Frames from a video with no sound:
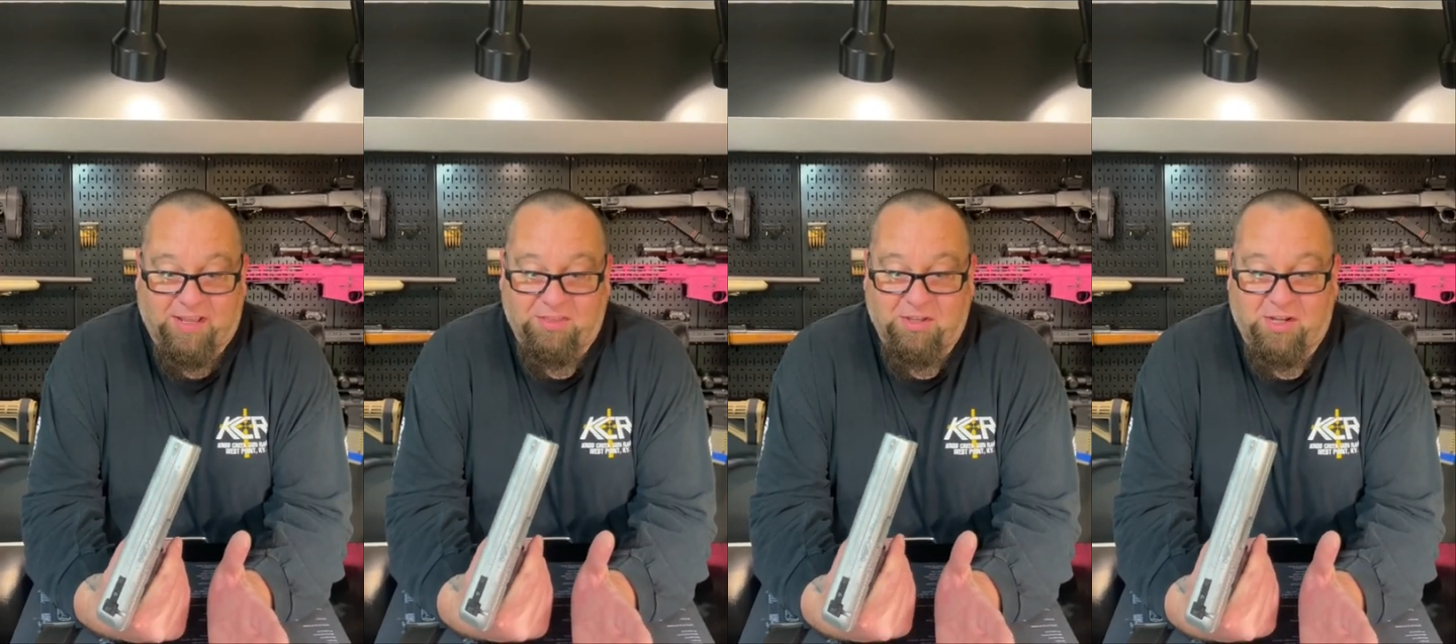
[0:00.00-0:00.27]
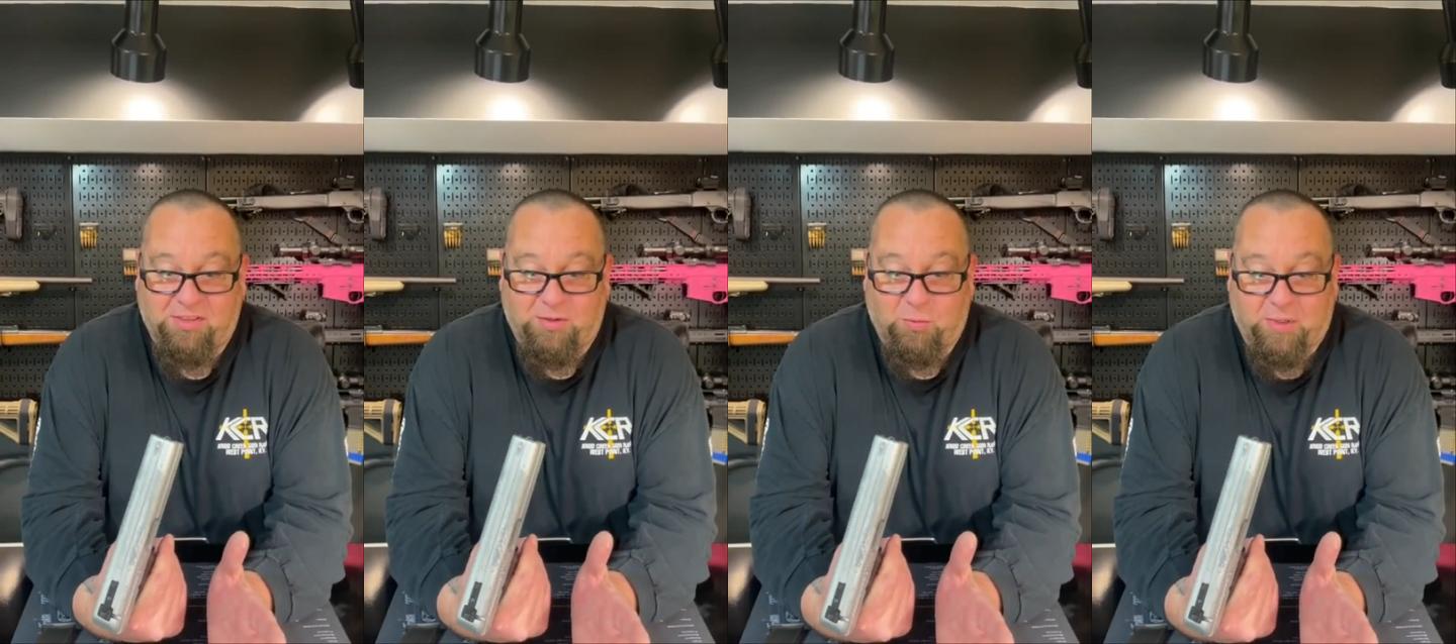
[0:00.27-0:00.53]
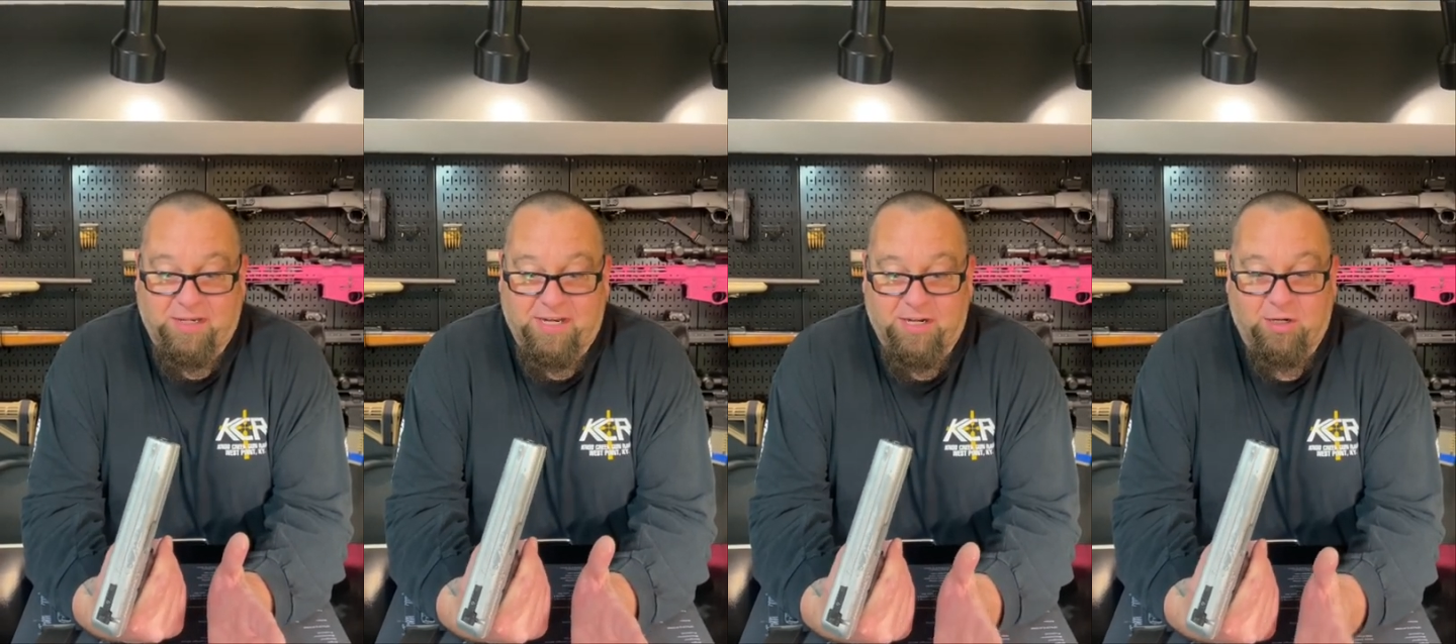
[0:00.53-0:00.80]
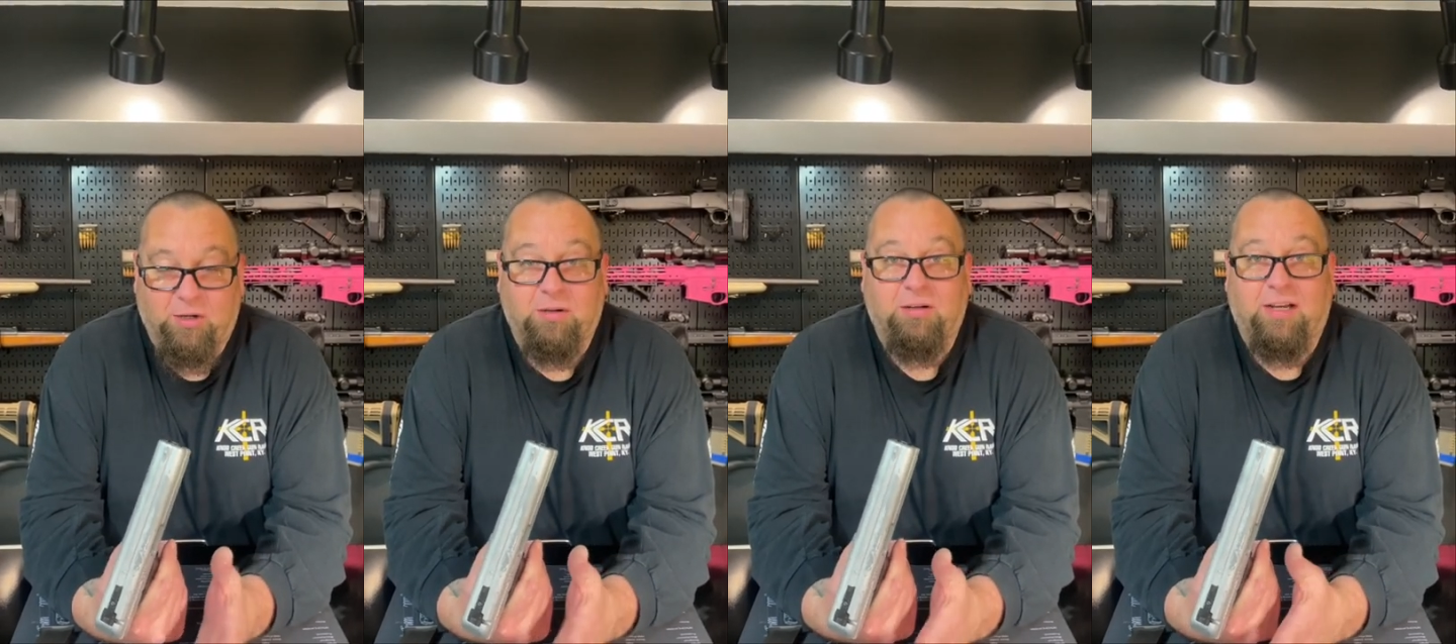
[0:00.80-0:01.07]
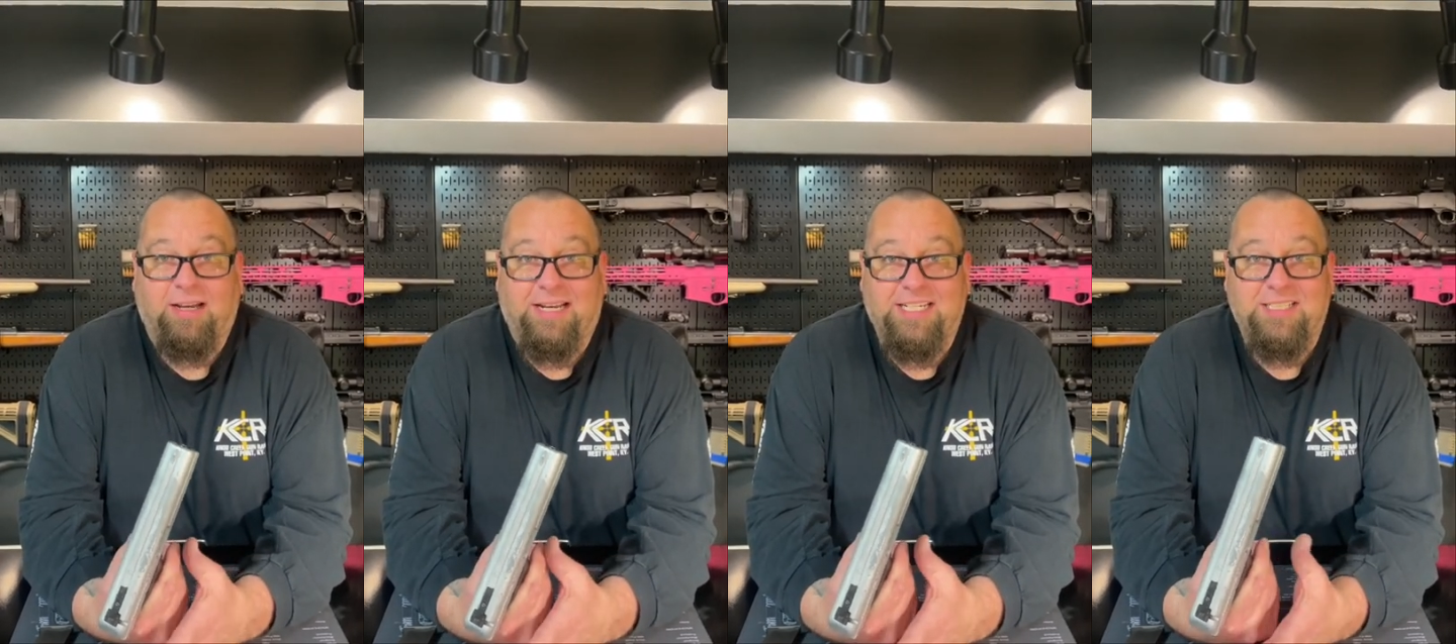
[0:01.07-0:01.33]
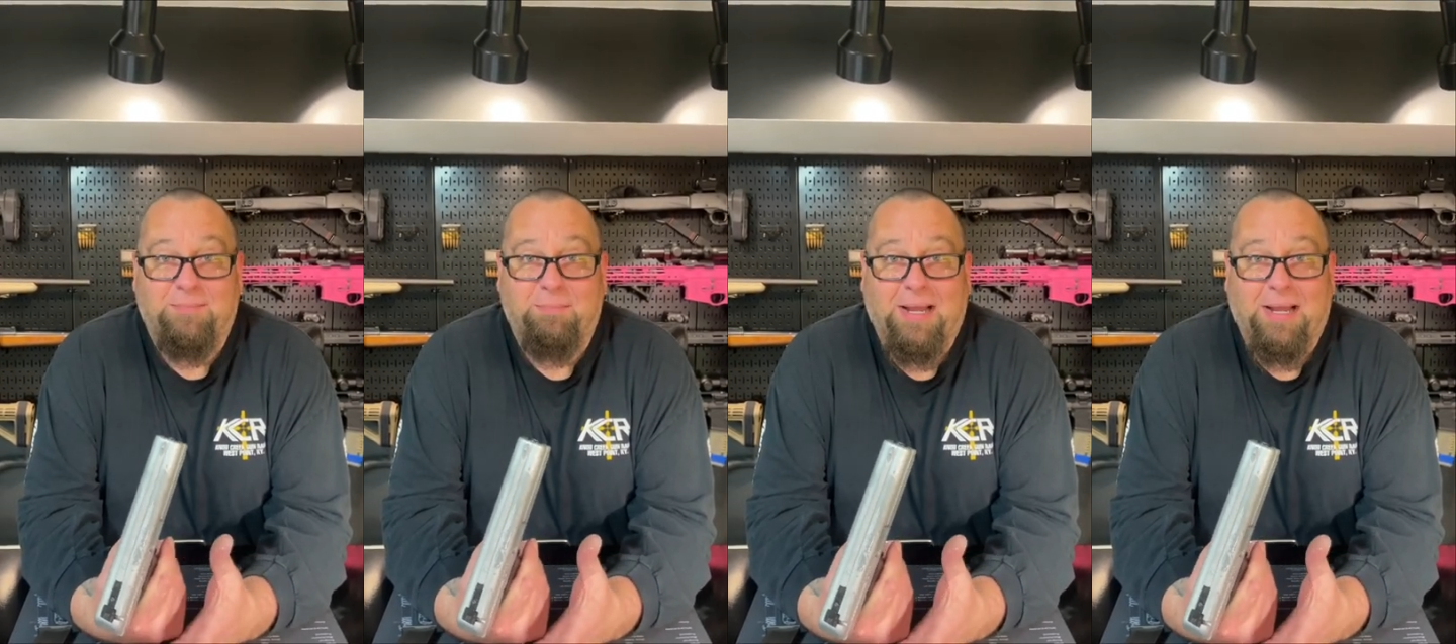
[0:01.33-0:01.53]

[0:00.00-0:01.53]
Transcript: I thought that we'd hear at least a